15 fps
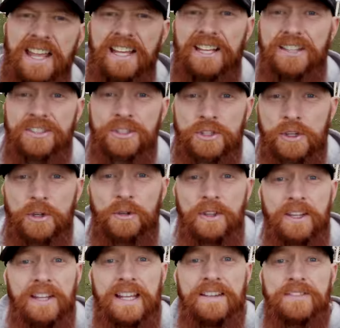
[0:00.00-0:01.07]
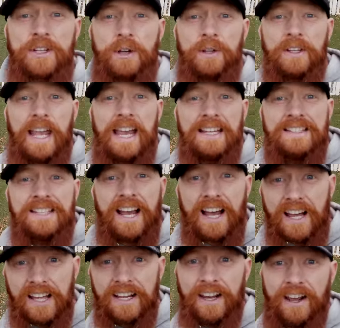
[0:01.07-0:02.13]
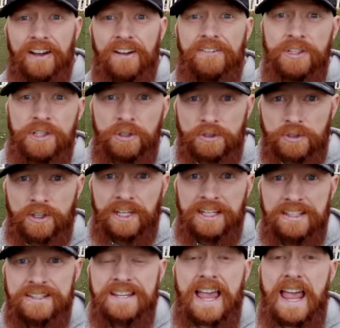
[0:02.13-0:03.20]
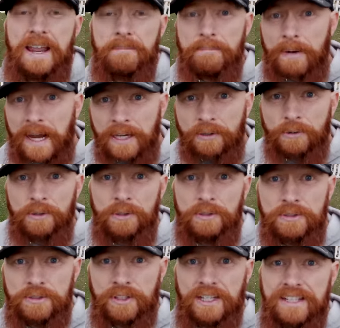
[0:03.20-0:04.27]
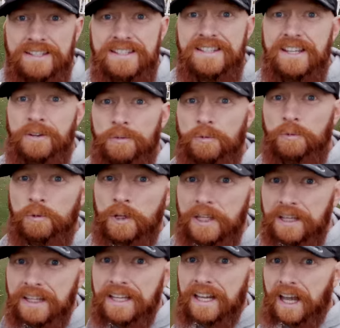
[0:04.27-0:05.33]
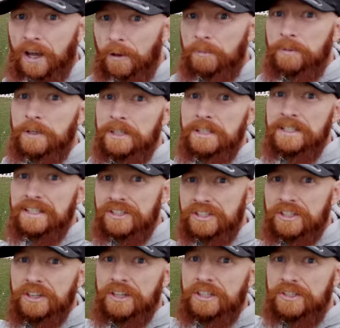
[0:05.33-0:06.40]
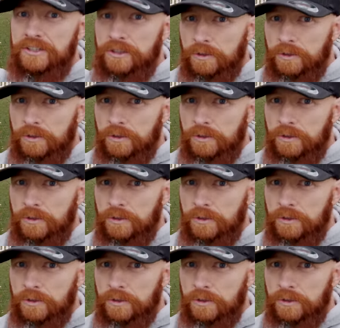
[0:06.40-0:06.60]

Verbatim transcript: It is true that leaves hold a ton of nutrients and micronutrients that really help condition the